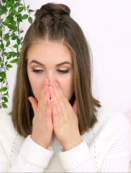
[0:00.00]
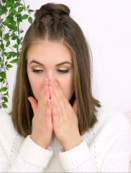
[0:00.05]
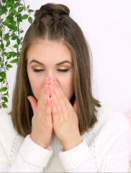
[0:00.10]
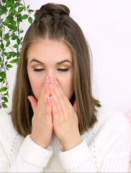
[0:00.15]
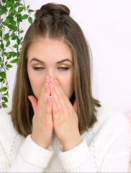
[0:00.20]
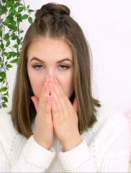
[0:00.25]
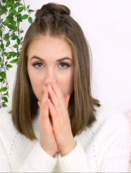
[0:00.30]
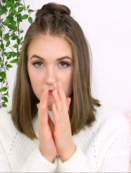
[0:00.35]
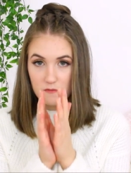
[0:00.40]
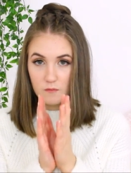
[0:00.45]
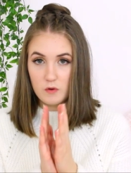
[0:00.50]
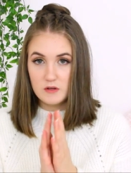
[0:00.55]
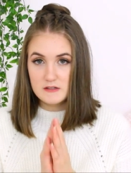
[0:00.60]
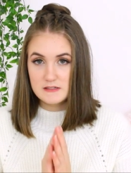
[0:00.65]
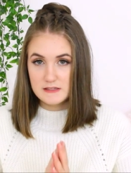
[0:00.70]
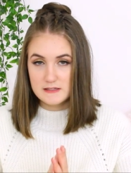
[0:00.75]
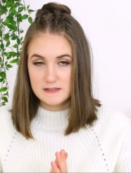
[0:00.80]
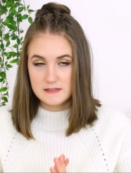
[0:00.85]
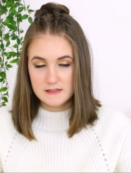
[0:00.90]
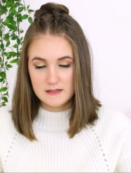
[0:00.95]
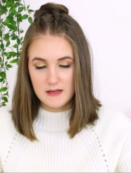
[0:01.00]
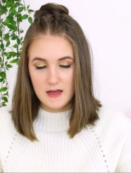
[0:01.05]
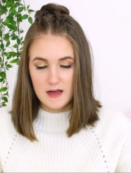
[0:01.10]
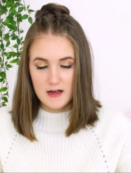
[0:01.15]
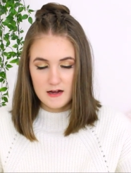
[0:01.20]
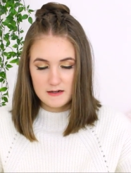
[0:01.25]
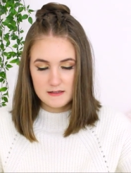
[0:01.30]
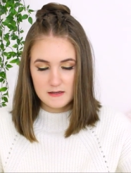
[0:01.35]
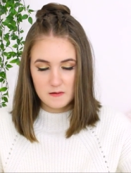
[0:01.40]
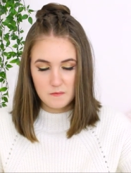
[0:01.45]
Then was the
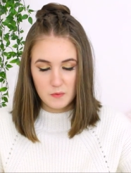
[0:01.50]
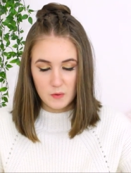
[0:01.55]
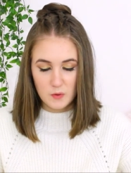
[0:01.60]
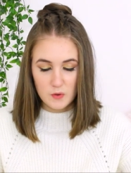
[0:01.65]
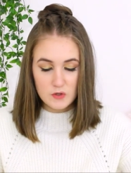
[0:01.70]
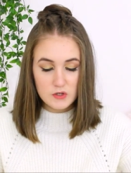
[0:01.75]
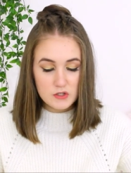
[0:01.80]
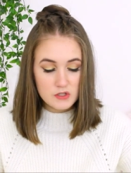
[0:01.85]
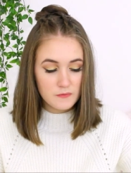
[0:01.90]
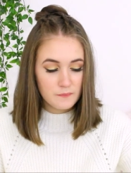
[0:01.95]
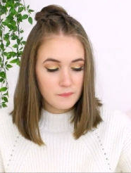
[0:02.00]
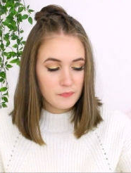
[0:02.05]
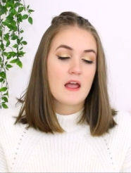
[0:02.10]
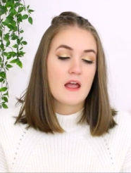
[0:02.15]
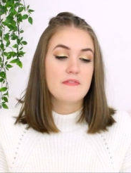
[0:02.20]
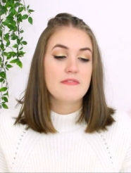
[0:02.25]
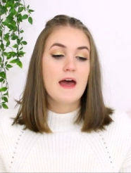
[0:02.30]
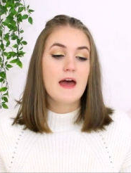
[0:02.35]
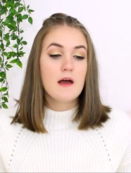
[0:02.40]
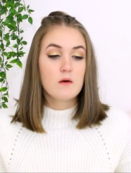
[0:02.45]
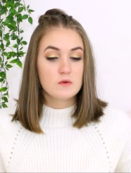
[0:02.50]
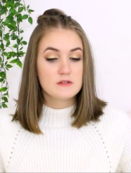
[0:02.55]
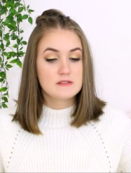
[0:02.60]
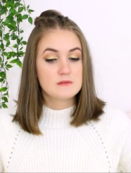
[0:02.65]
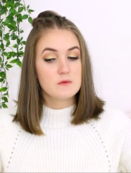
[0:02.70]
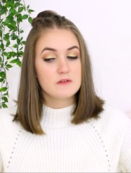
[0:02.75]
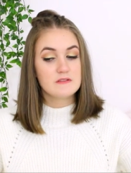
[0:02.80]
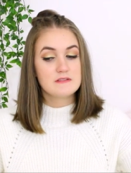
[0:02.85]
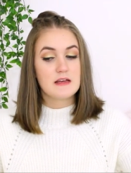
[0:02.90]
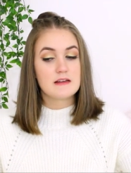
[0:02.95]
skirting board, and that
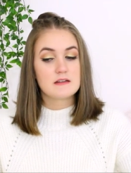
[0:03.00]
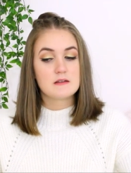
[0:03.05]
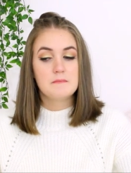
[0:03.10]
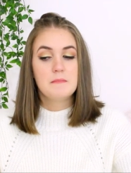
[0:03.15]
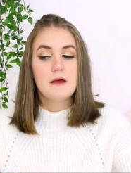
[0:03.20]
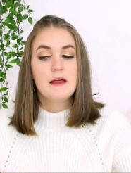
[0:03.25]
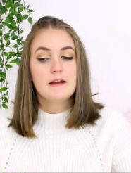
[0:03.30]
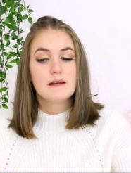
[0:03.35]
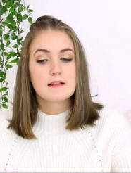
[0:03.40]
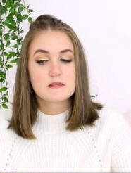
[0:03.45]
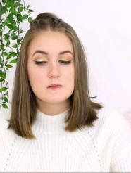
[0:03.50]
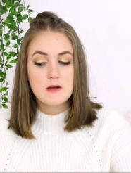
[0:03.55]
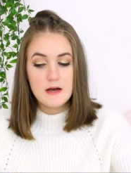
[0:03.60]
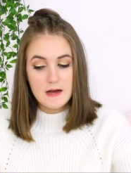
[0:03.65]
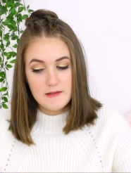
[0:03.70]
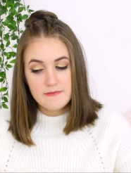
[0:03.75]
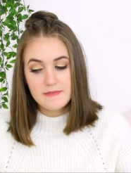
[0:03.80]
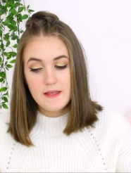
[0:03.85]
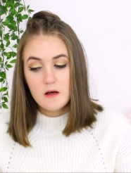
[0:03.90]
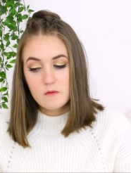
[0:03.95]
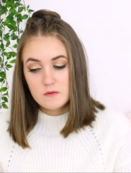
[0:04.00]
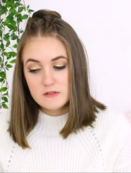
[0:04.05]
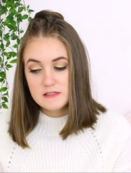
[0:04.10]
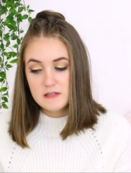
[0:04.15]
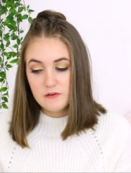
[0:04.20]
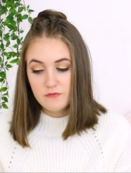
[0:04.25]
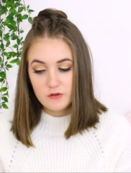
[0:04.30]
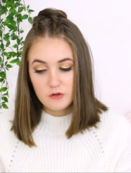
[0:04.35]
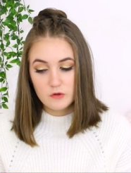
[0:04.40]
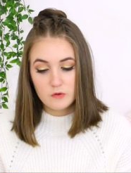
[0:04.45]
was with satin paint as well, and that was
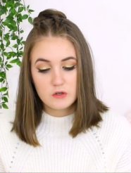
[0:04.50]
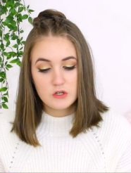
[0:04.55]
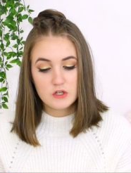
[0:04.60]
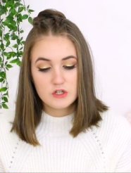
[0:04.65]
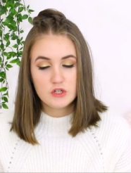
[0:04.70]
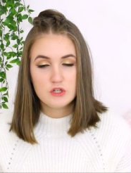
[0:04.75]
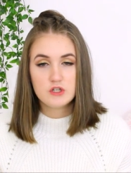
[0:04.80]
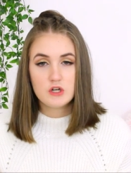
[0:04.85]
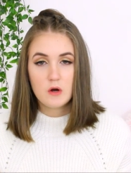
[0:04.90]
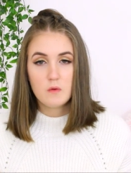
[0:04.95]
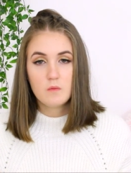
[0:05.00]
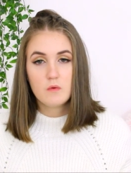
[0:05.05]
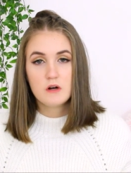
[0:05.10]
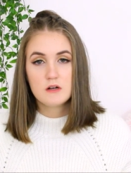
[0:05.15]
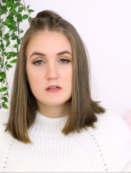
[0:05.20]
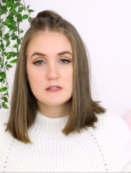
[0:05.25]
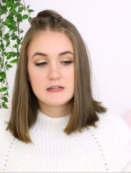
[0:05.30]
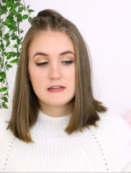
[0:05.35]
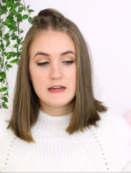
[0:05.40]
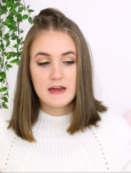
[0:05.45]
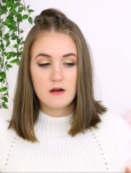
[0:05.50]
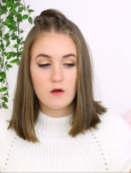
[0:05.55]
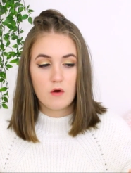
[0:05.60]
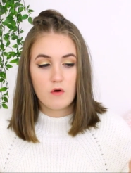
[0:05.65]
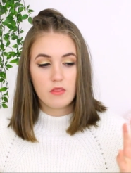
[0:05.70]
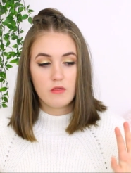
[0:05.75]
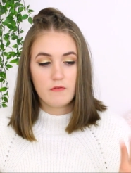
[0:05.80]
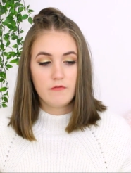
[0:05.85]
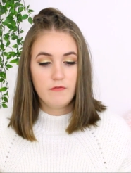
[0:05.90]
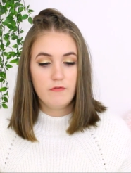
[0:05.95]
difficult because you don't want to get it
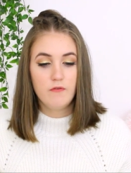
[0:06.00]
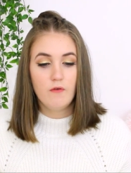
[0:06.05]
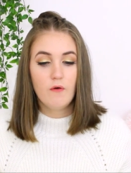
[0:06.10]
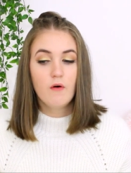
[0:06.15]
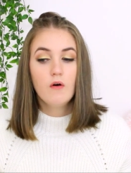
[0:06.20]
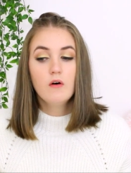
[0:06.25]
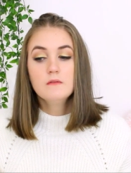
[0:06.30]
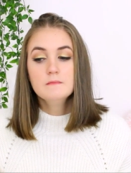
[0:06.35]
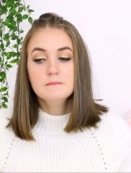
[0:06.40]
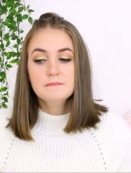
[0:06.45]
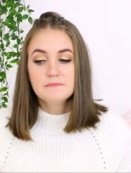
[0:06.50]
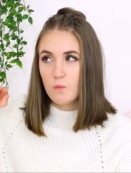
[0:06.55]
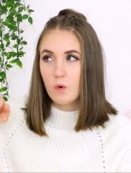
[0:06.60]
on the floor.